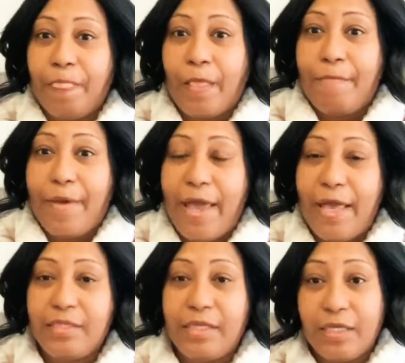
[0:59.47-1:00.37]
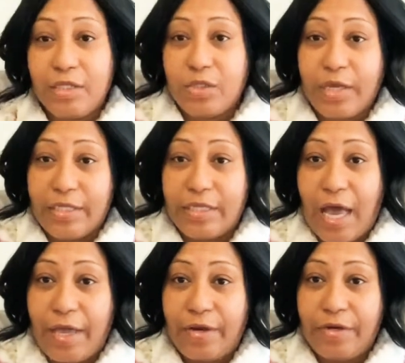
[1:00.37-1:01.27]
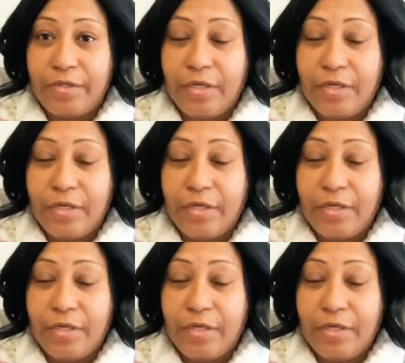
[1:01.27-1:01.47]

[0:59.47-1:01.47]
my hand tends to get tired